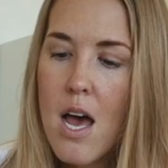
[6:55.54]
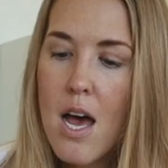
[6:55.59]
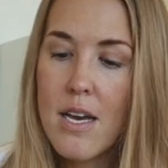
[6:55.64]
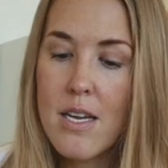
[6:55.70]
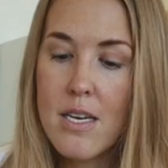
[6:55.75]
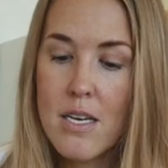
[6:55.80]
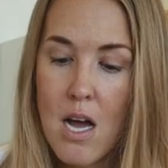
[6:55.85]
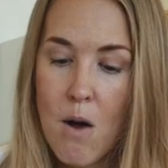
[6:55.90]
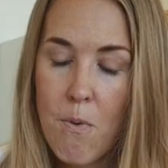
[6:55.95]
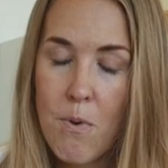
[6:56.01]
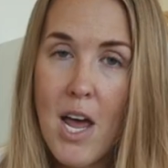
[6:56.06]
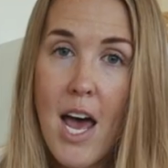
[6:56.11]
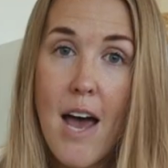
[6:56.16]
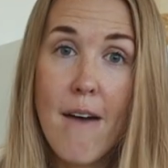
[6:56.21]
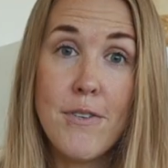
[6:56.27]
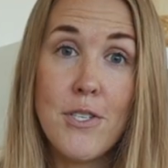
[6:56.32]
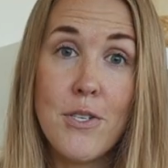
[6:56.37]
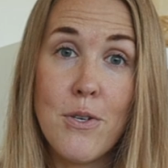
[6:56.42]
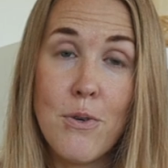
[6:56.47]
I did not want to
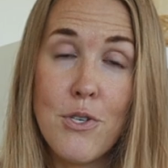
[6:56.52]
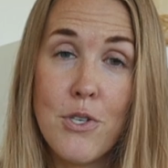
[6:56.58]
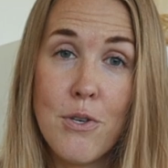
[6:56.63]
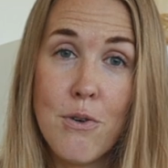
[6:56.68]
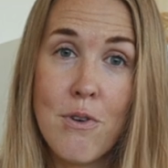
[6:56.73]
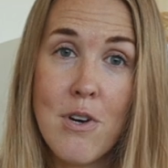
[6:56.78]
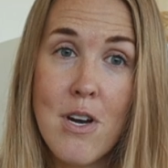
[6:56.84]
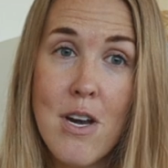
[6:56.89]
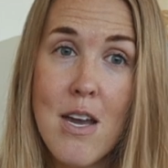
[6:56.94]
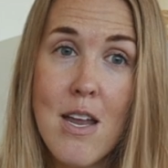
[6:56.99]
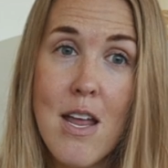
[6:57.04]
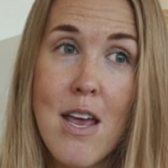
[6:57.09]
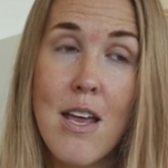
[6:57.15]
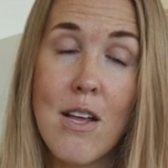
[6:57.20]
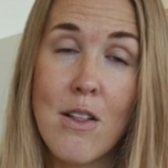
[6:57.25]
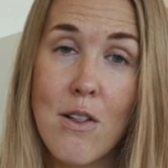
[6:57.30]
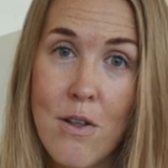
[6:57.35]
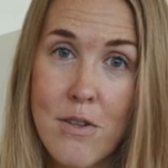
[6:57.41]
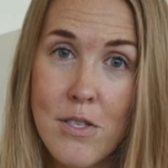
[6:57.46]
have two children
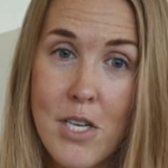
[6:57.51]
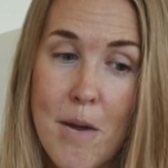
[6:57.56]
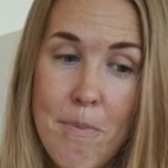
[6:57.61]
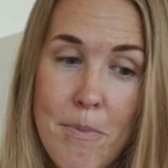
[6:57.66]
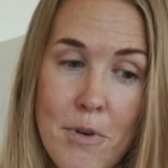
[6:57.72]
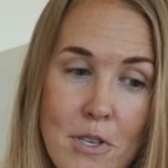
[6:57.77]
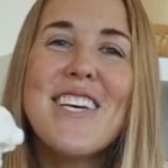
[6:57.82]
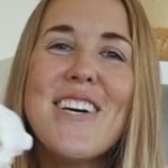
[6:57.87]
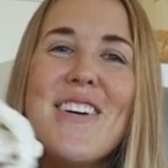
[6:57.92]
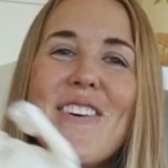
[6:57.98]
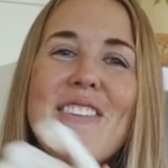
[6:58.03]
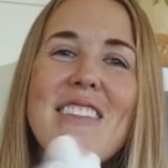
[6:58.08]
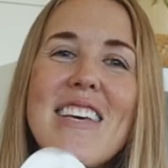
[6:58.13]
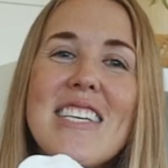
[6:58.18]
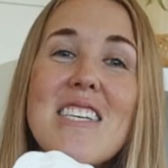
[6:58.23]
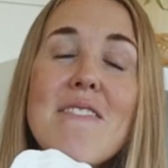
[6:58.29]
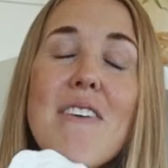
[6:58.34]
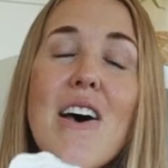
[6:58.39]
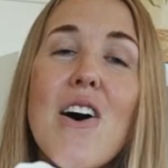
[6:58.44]
in cloth diapers. So
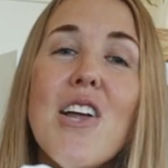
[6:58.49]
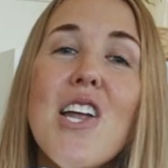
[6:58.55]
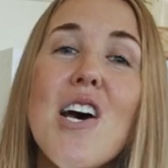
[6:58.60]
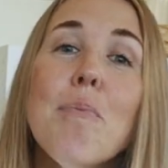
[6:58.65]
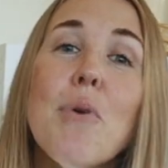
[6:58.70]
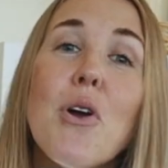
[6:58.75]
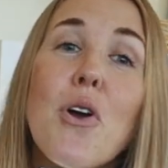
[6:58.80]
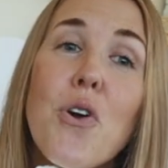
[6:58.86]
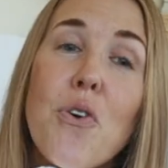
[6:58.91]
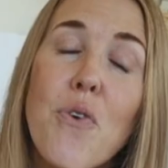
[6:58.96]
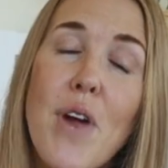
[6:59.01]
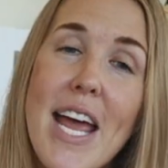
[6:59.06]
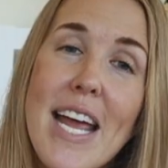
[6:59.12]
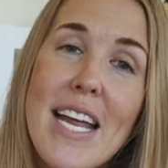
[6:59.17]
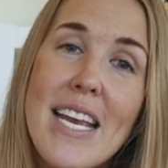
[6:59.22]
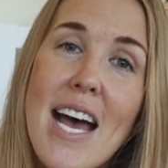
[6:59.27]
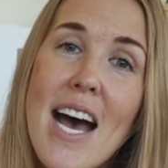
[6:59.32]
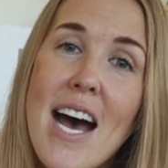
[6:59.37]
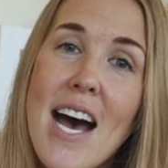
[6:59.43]
these have held up
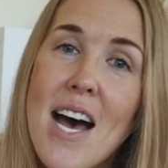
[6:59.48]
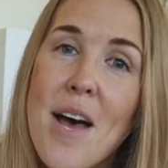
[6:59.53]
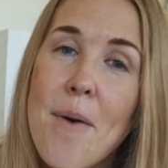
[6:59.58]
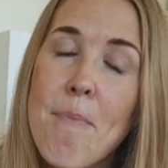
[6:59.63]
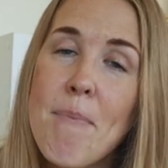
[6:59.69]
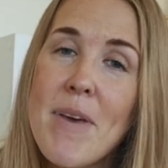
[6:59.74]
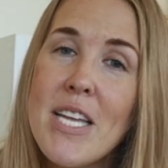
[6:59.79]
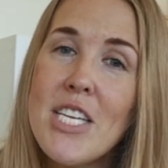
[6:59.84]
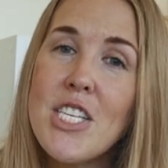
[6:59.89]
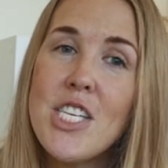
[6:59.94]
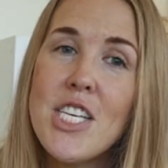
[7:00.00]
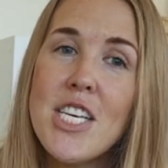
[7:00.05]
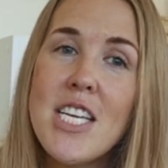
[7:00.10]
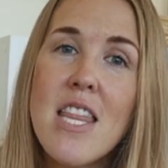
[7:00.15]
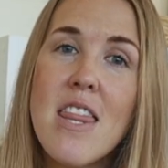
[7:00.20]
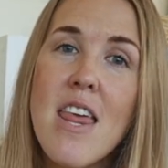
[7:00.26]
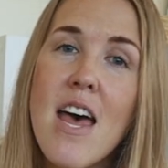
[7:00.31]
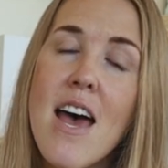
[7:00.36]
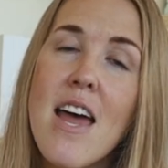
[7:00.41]
great. I
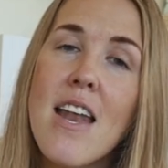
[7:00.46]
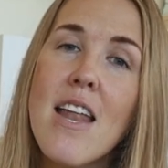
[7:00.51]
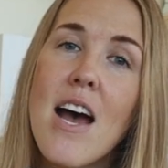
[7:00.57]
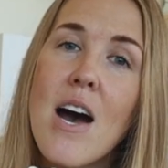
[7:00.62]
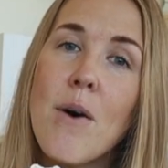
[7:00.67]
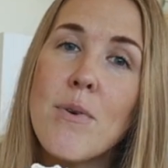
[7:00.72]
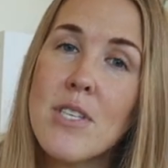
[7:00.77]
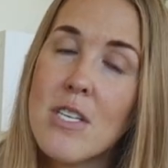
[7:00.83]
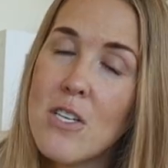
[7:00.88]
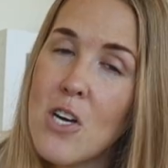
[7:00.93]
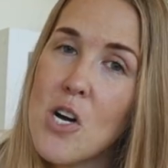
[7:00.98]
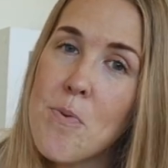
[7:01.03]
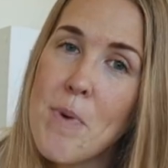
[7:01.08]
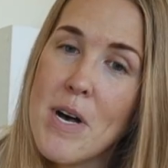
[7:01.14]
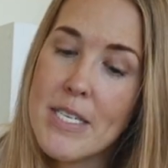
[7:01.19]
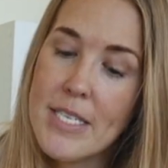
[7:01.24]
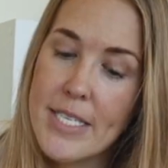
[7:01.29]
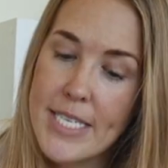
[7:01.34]
mentioned that I was going to talk about